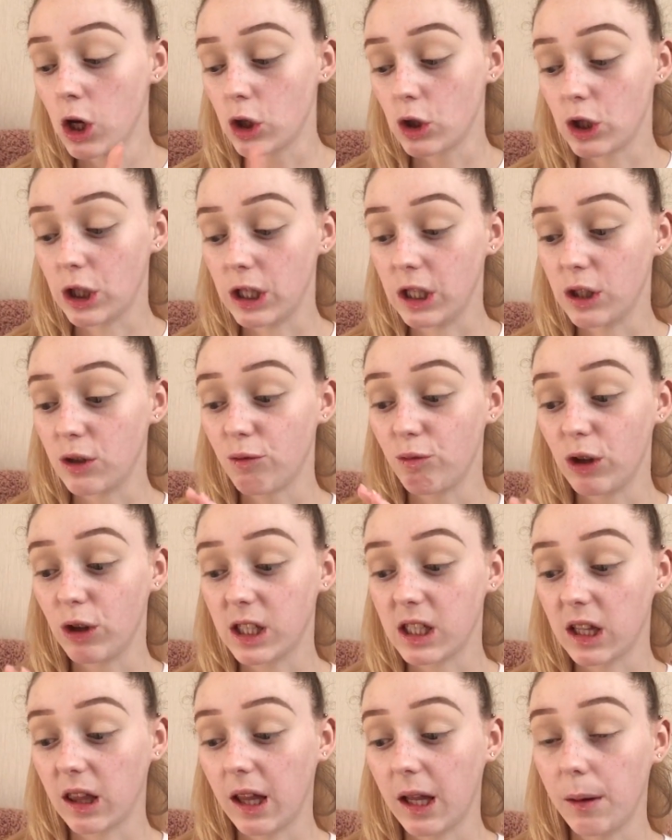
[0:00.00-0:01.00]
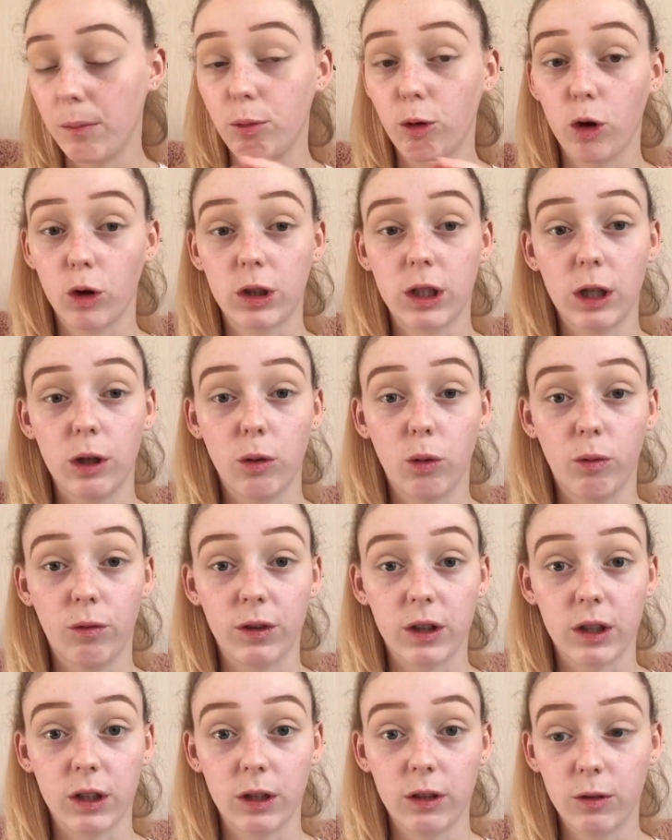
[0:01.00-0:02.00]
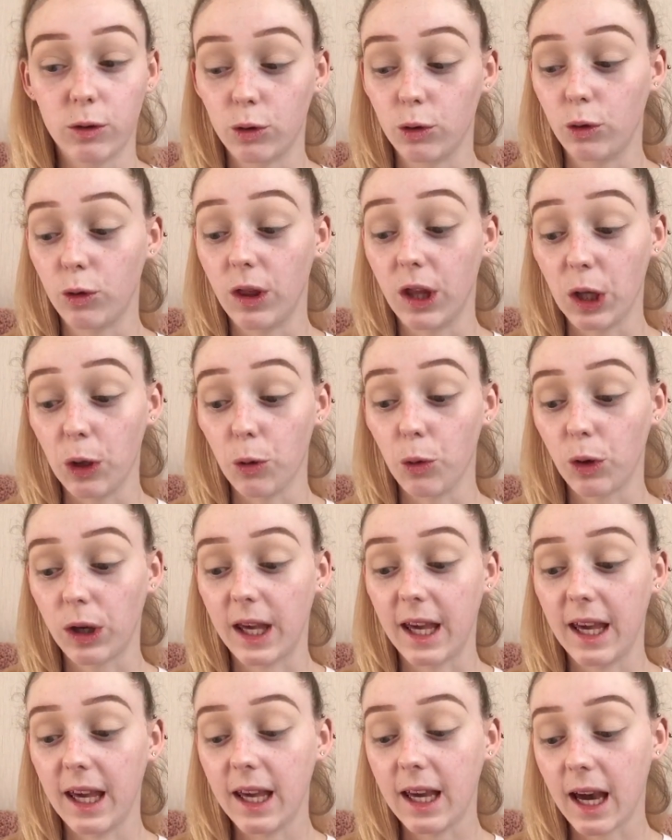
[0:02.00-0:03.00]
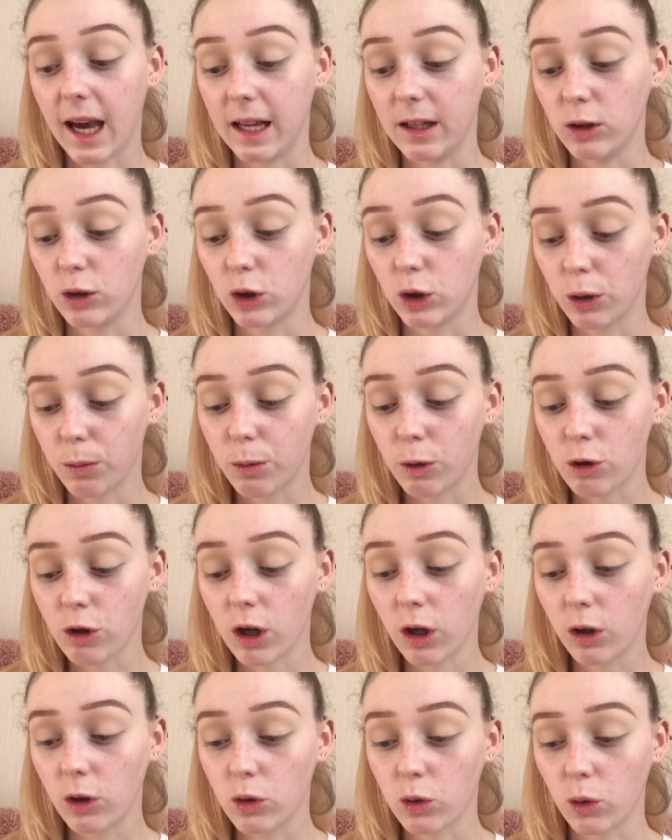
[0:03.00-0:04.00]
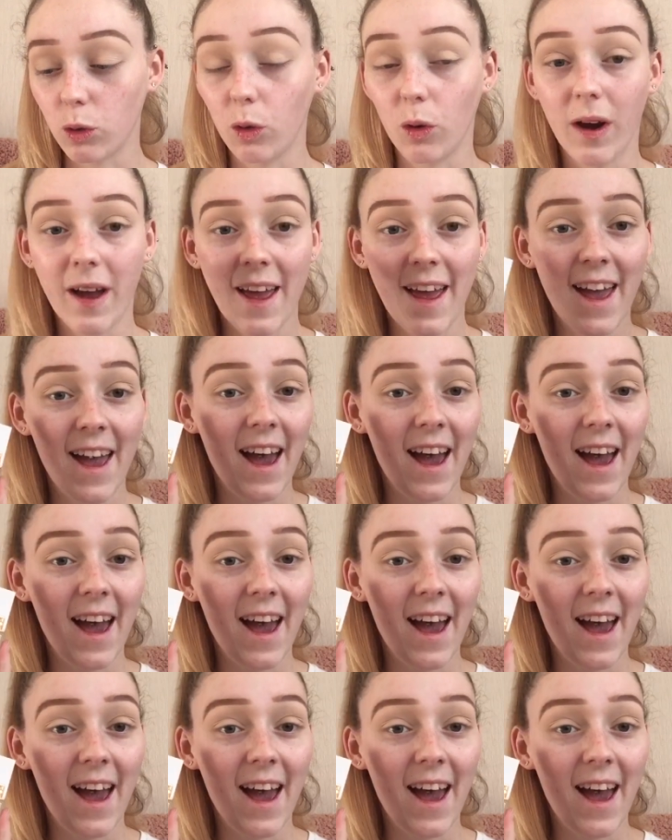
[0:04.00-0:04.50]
she's recently brought it over to the UK and Superdrug, so